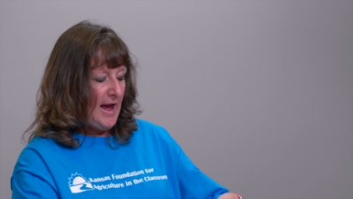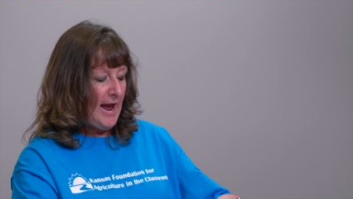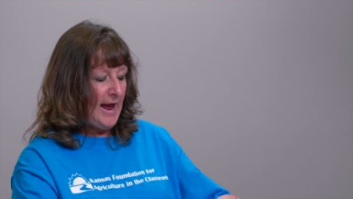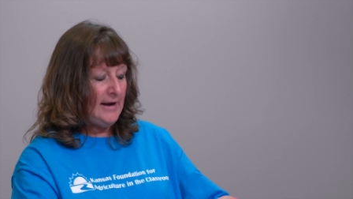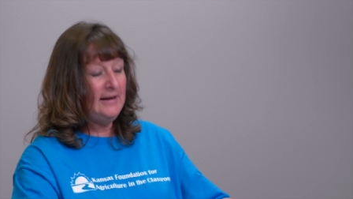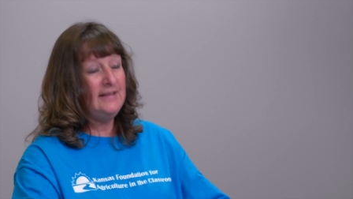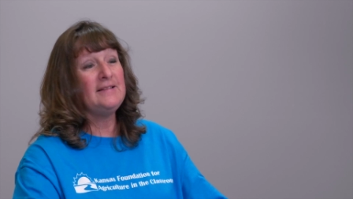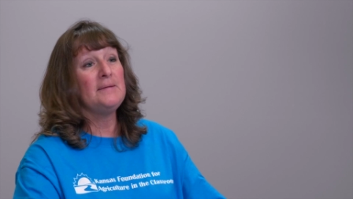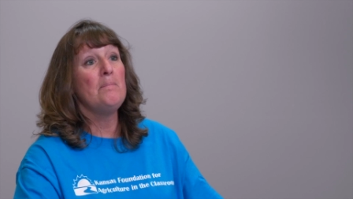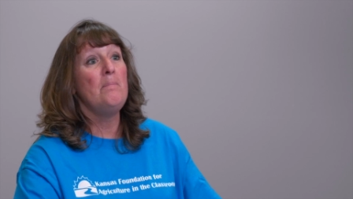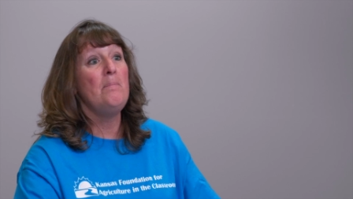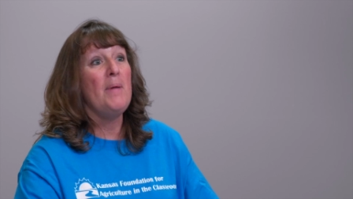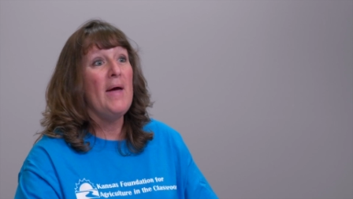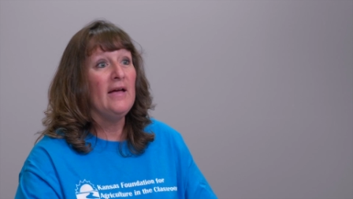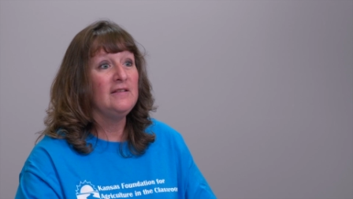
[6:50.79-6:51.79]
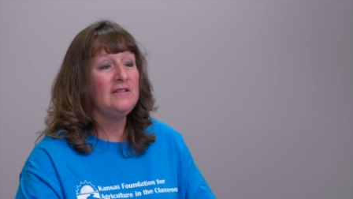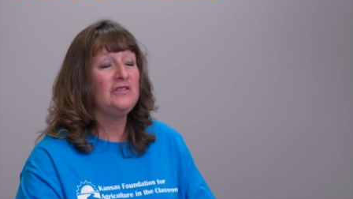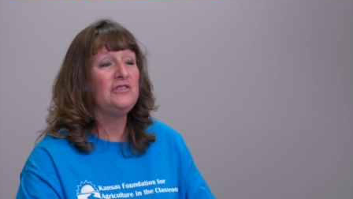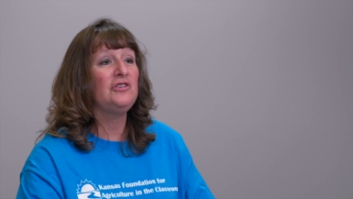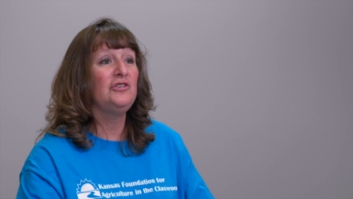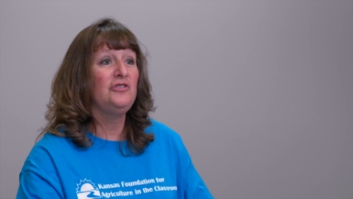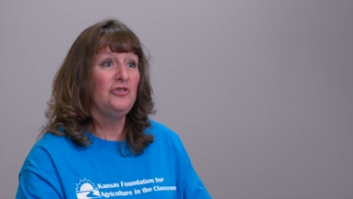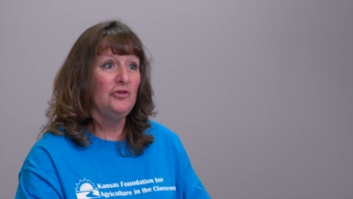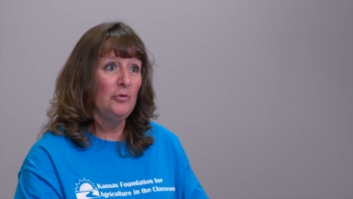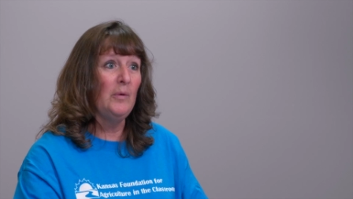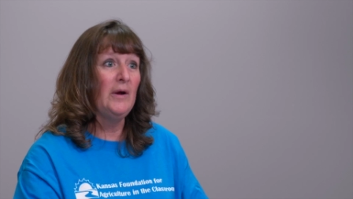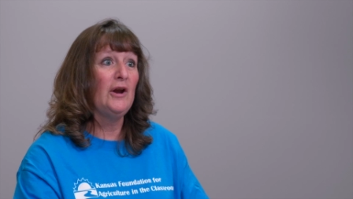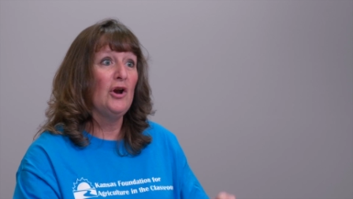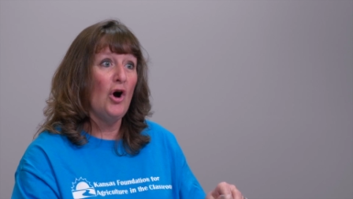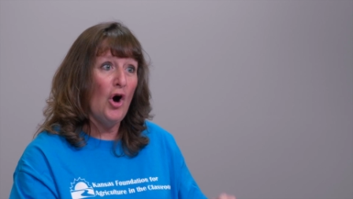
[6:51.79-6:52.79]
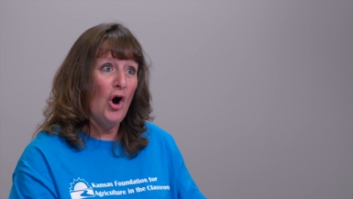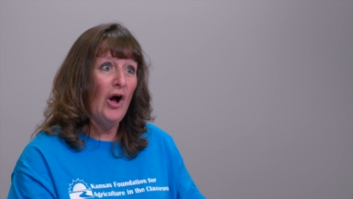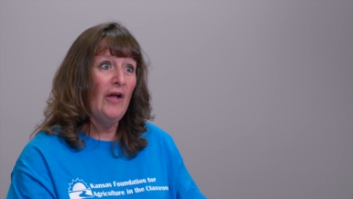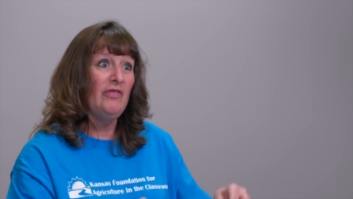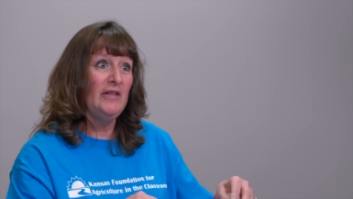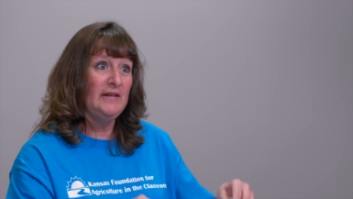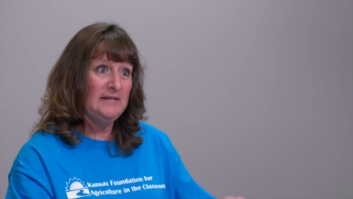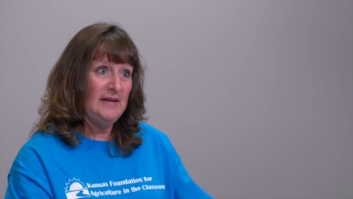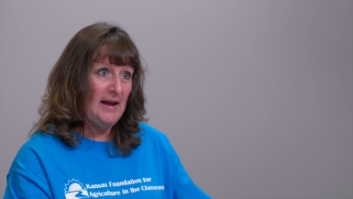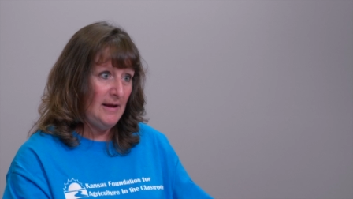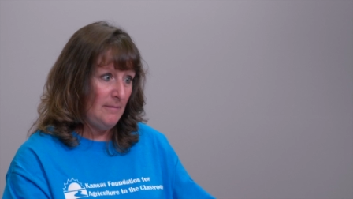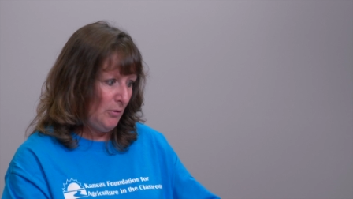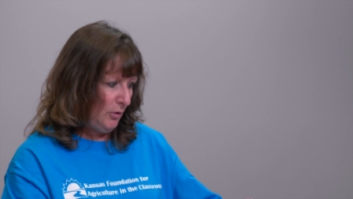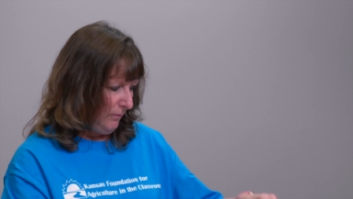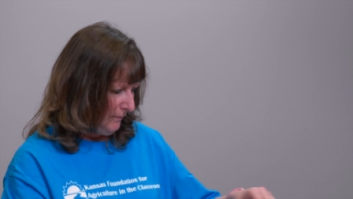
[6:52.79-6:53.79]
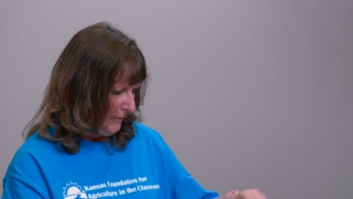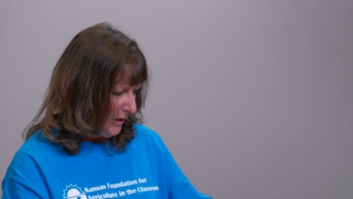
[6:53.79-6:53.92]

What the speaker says: and it's best to do it on the table.